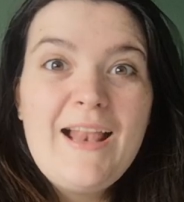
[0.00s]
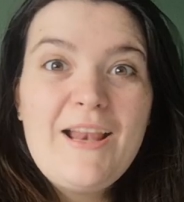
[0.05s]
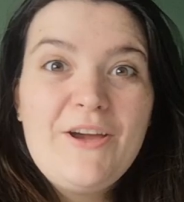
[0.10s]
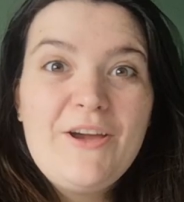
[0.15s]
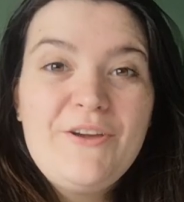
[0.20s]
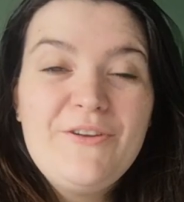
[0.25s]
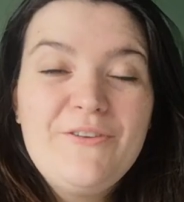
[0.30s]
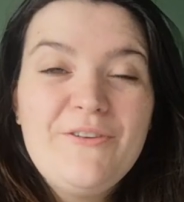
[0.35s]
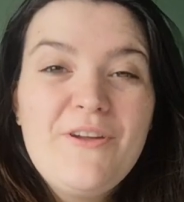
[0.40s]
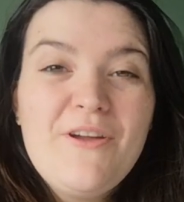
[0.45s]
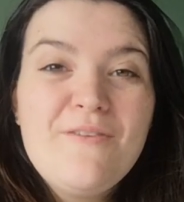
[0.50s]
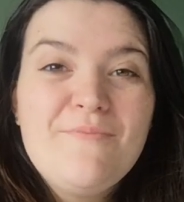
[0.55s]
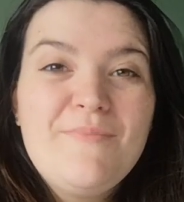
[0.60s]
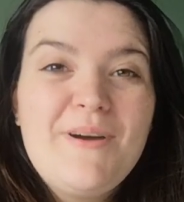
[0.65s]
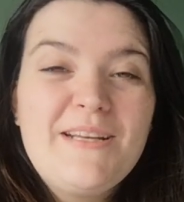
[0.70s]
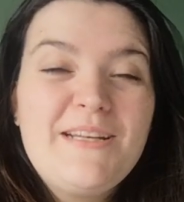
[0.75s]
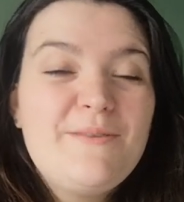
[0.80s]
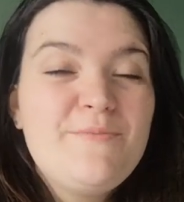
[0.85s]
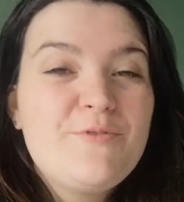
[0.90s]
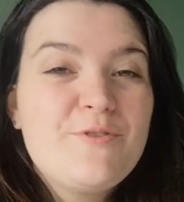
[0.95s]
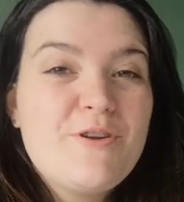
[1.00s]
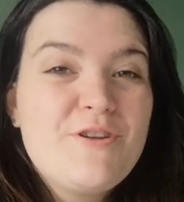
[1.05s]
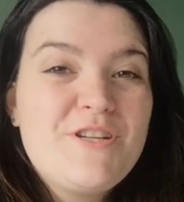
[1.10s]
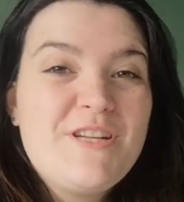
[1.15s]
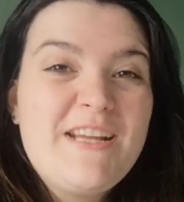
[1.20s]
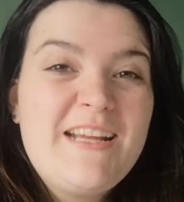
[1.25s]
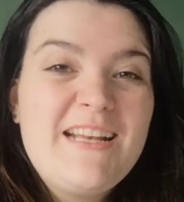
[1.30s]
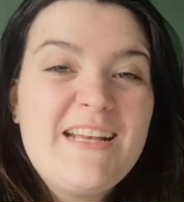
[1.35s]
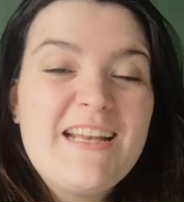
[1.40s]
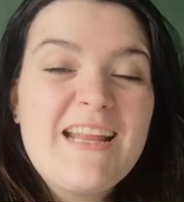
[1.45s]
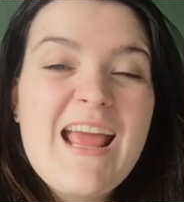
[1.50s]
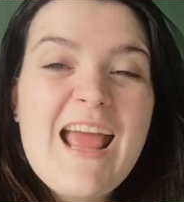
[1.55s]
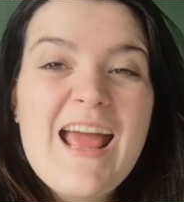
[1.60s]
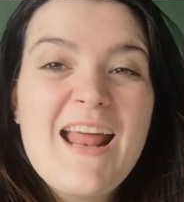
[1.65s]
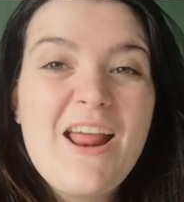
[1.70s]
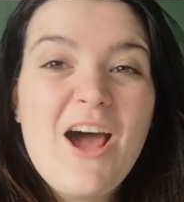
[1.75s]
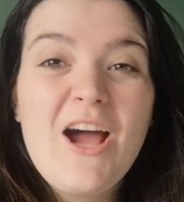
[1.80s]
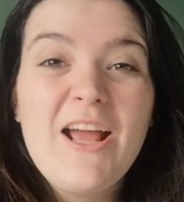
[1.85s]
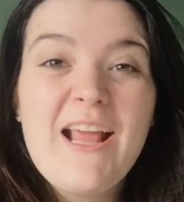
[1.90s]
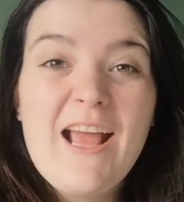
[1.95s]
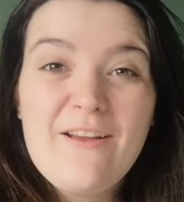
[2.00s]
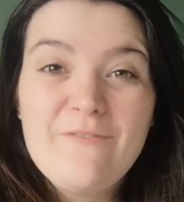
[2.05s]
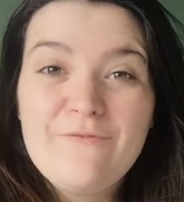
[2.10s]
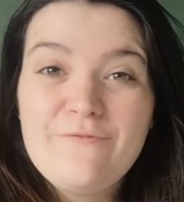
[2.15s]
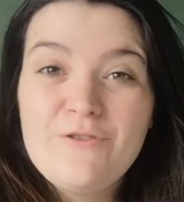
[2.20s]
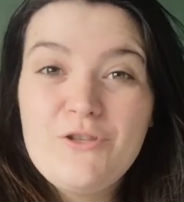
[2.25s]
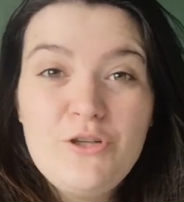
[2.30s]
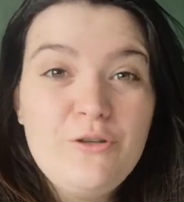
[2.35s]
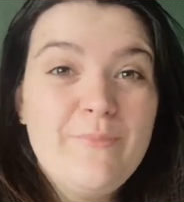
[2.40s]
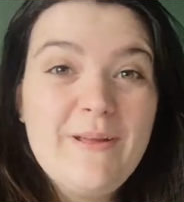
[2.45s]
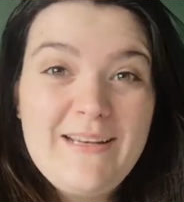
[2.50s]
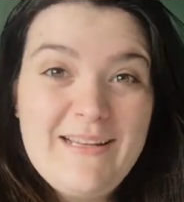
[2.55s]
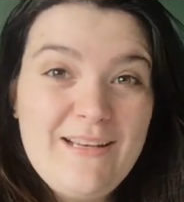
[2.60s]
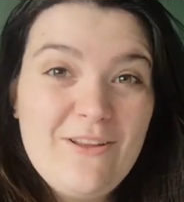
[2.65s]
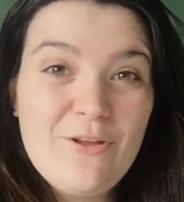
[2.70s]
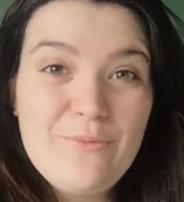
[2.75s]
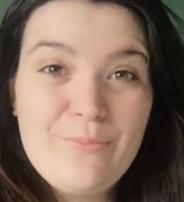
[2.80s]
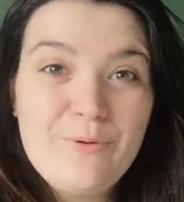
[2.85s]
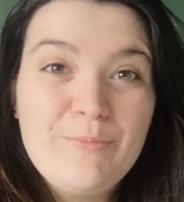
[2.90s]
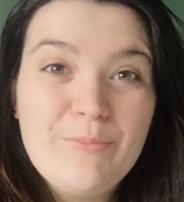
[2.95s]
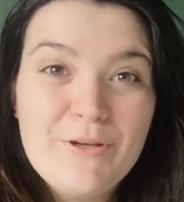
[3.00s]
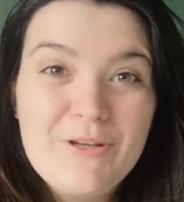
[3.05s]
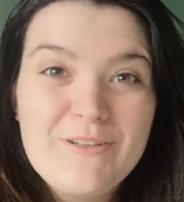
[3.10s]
Hello, my name's Roisin, and I have too many library